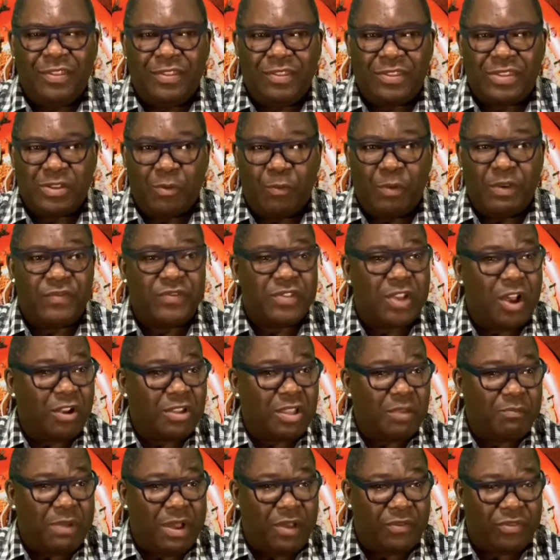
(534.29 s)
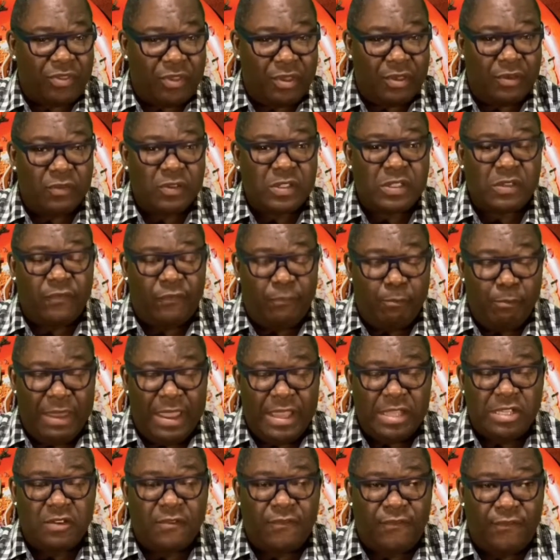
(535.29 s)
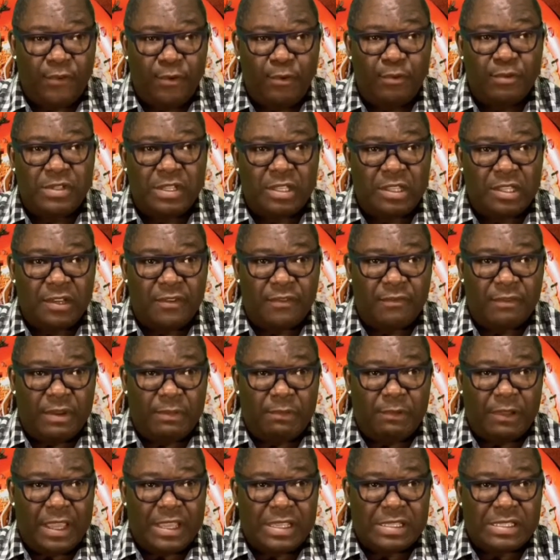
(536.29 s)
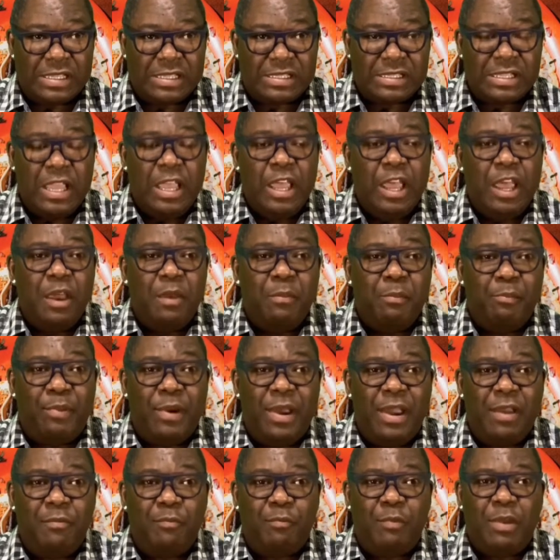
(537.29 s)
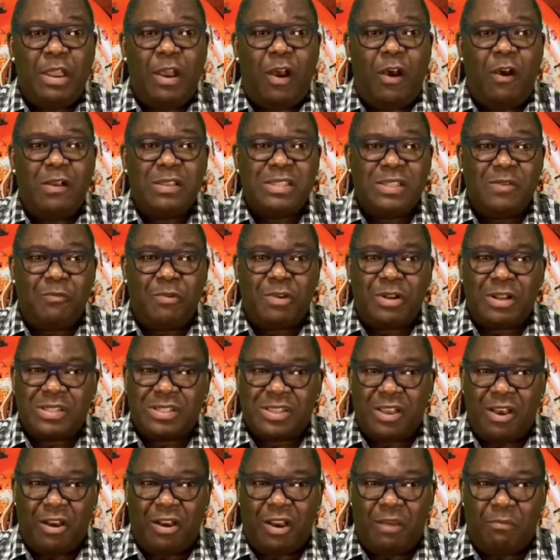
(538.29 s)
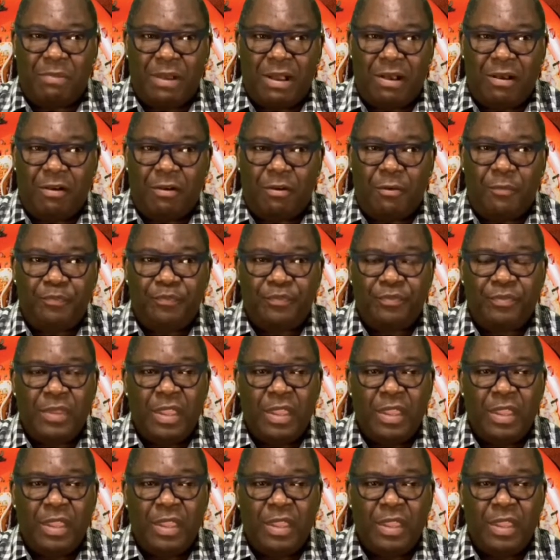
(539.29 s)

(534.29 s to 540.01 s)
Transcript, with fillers: so we've talked about those major food delivery places, but we also want to talk about